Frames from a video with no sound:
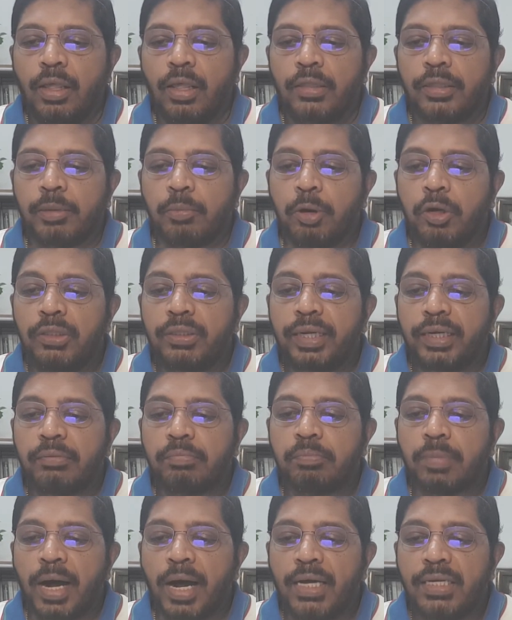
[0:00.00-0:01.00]
The book
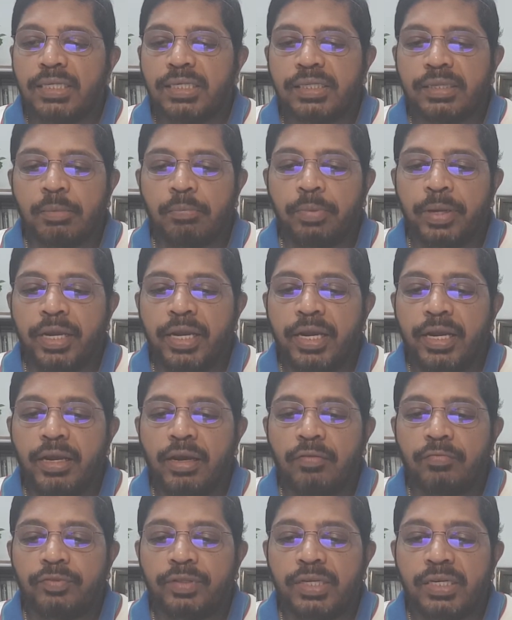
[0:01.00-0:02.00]
that marks the beginning
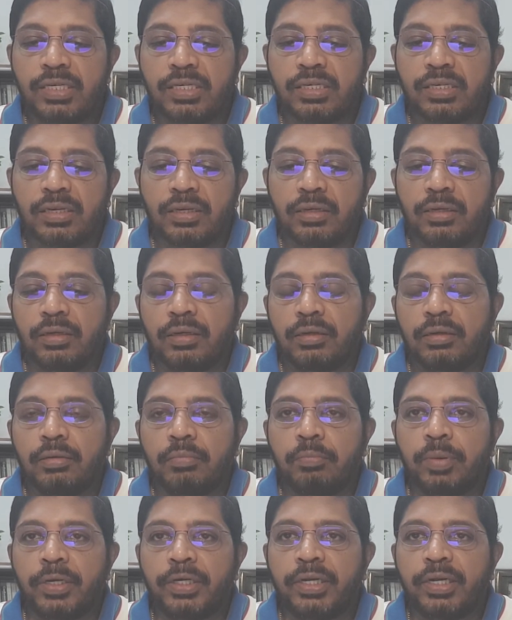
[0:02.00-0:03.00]
of this
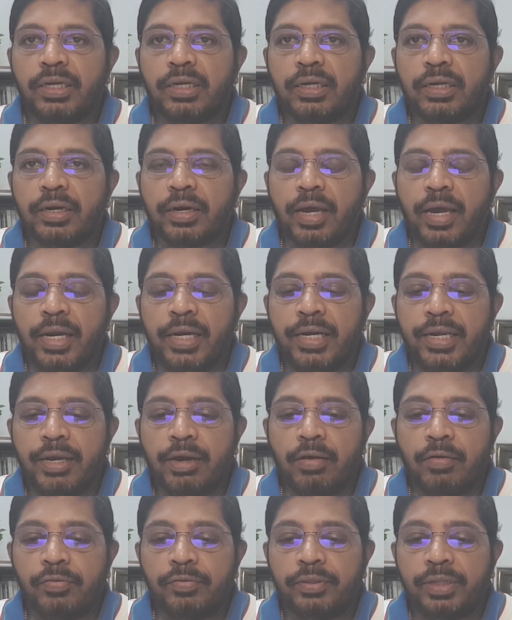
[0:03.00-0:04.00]
particular idea
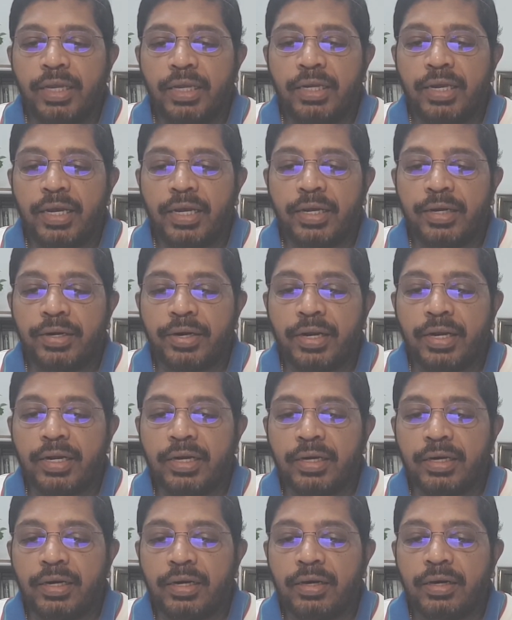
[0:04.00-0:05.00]
of thinking in
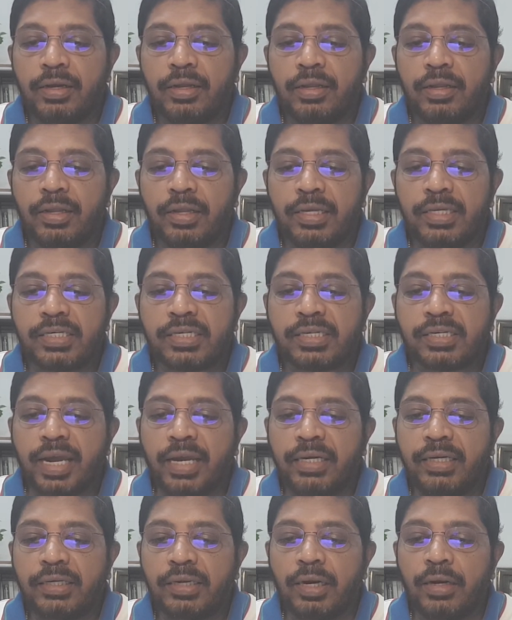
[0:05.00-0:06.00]
Ricoeur is
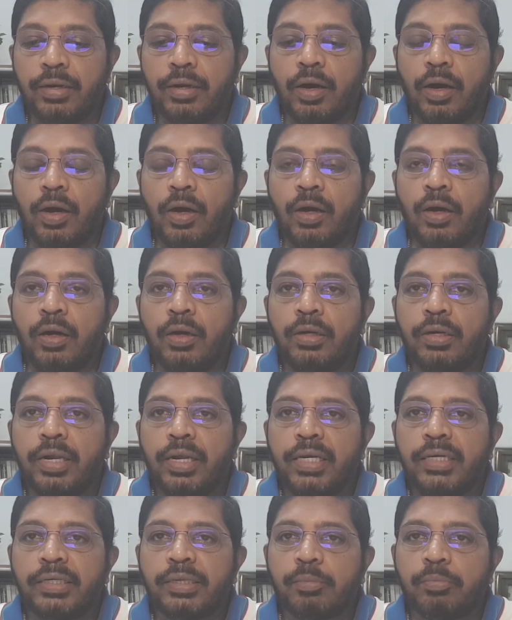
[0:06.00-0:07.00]
titled On
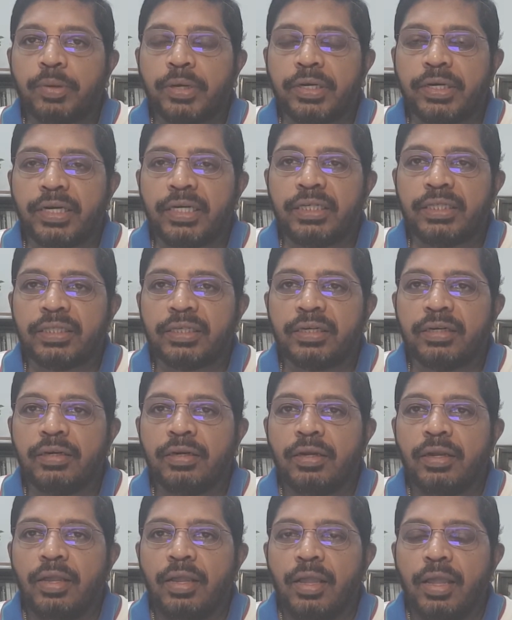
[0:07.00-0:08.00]
Interpretation
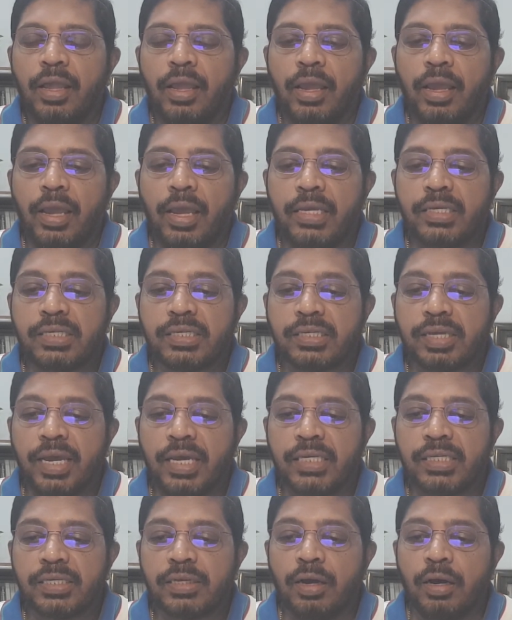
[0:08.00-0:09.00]

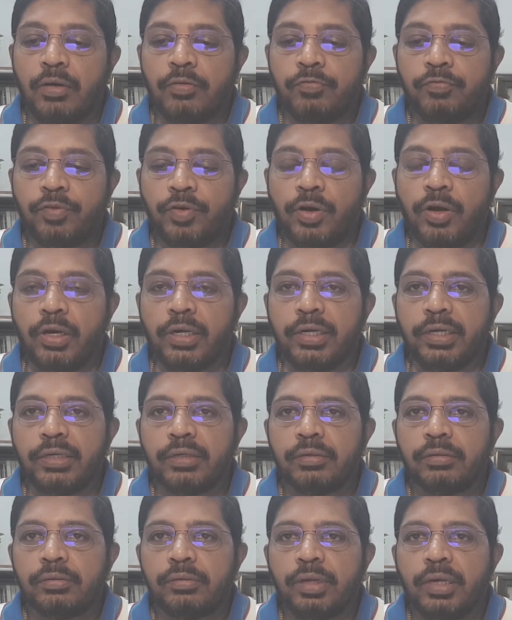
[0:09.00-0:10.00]
Essays on Freud
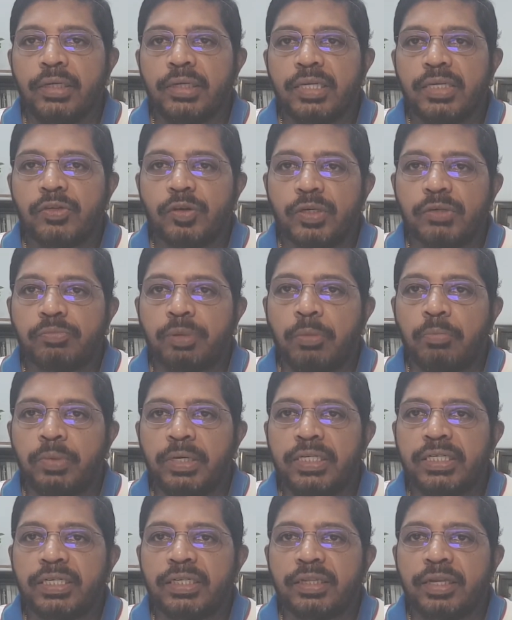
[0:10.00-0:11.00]
and this was
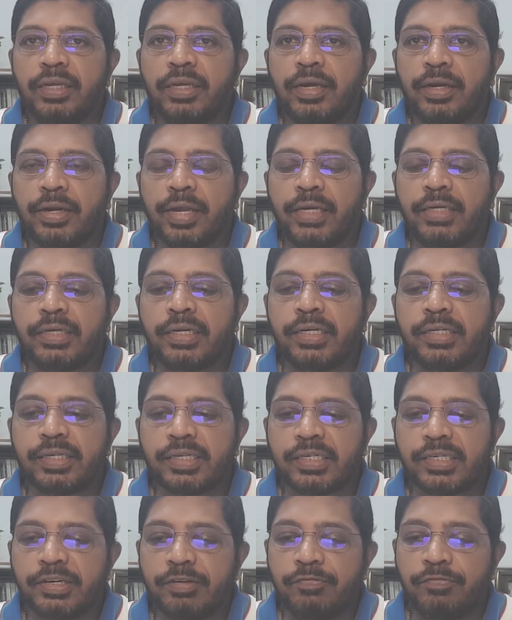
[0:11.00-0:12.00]
published in the year
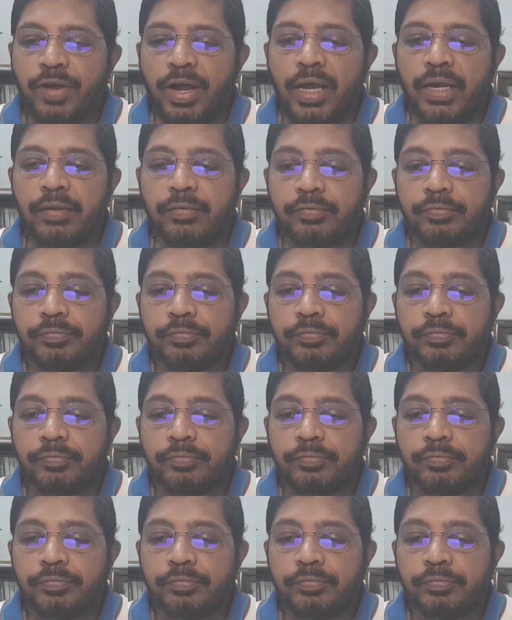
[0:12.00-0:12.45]
1965.